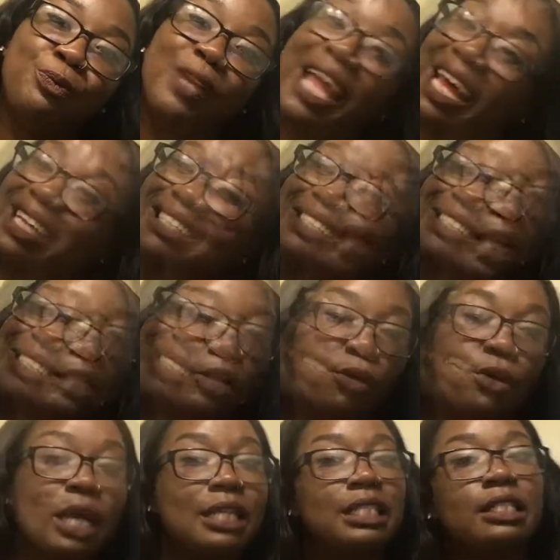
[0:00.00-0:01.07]

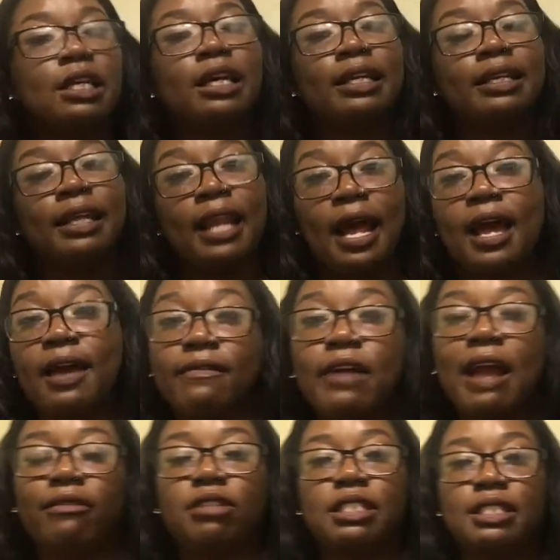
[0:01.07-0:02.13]
Next, did I
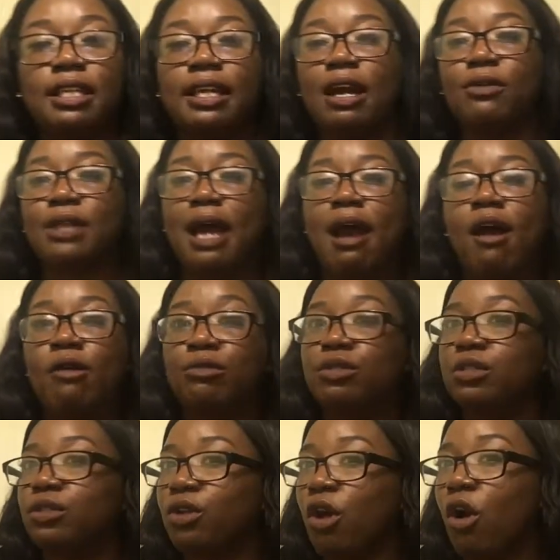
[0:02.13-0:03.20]
ever have to sneak out the
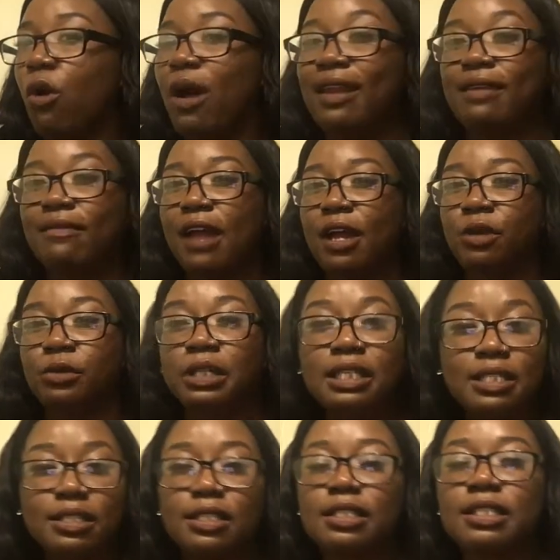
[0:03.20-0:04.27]
house? No, I never had a
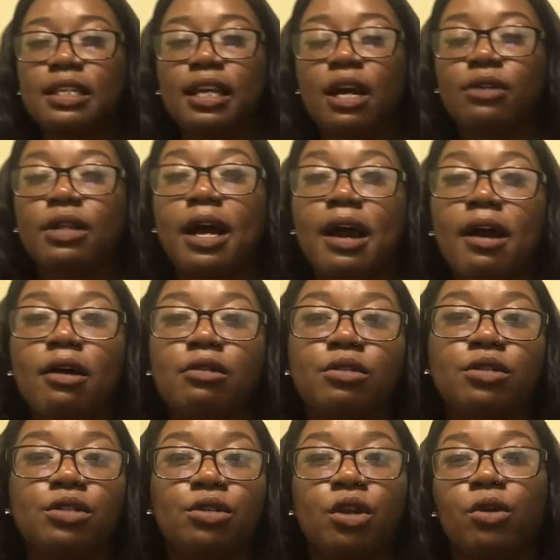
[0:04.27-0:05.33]
reason to sneak out the
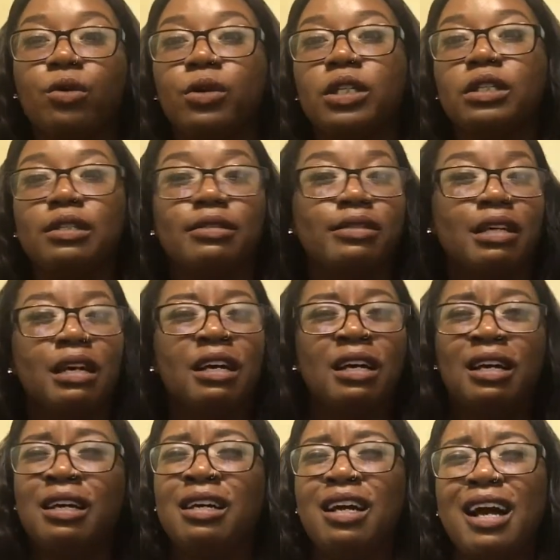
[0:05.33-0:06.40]
house. You know,
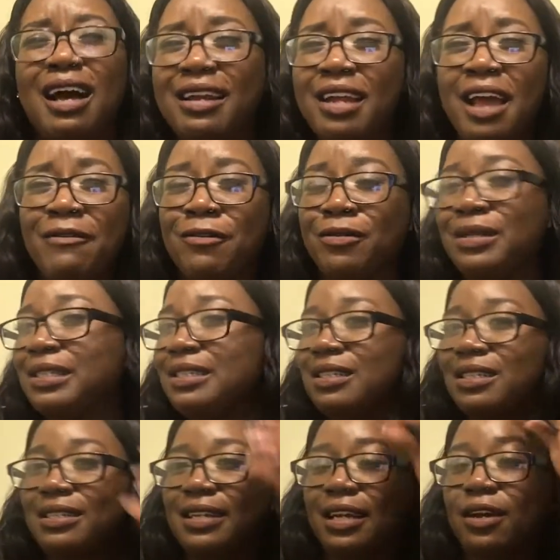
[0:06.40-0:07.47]
I didn't have a
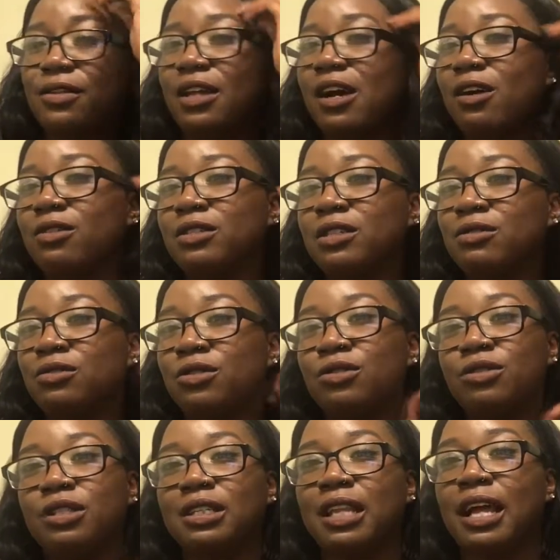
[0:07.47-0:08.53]
reason to sneak out the house. It was
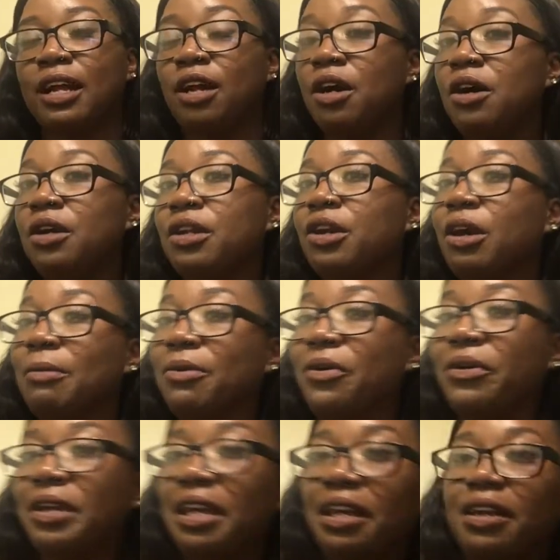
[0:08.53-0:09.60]
usually like, oh, you know, I'm
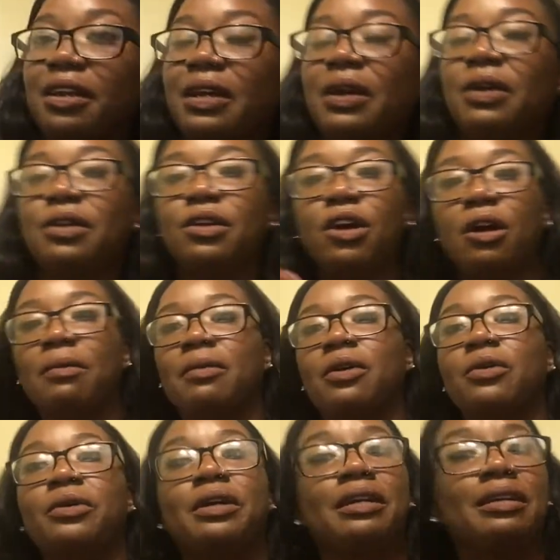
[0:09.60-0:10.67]
going here, you know, I'm
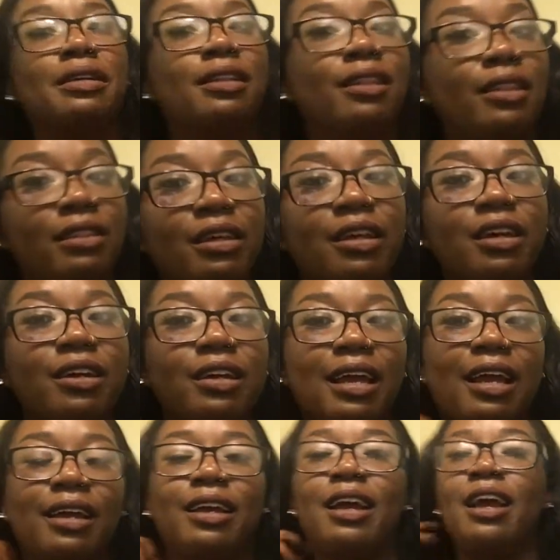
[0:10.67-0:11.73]
going there.
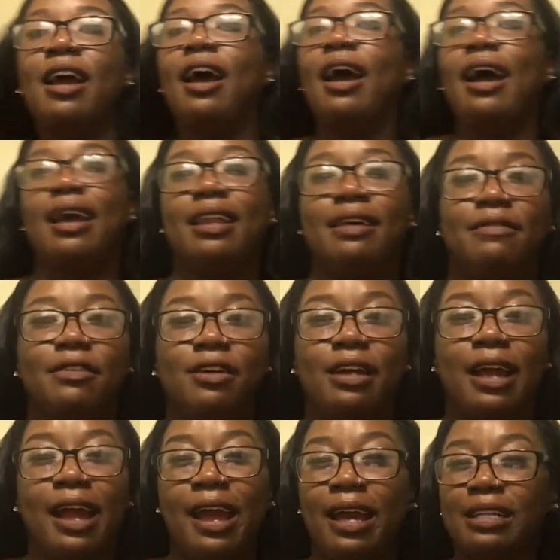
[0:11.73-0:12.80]
Like, I never
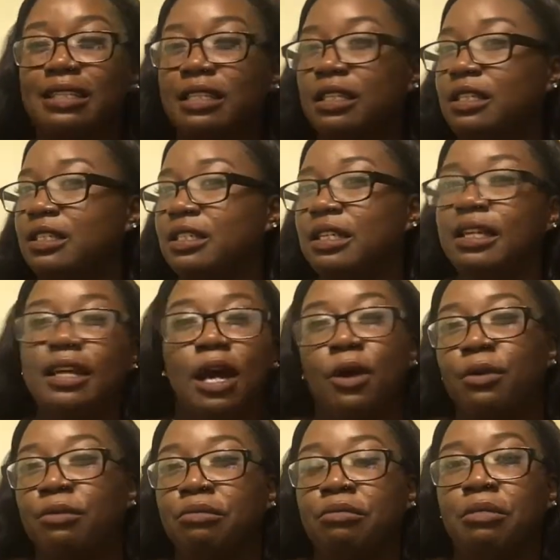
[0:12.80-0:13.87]
had to sneak
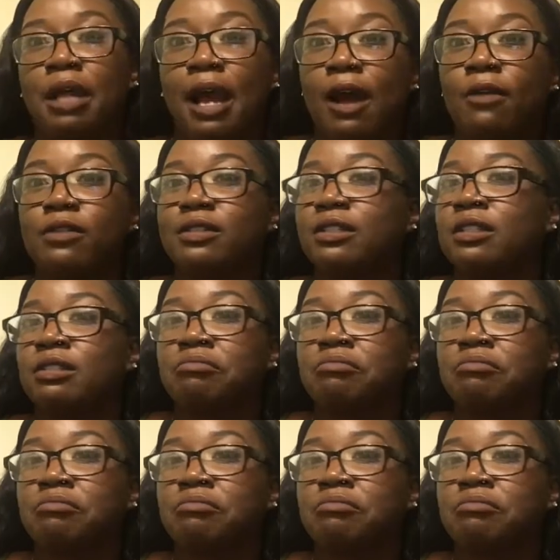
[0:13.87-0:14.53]
out the house.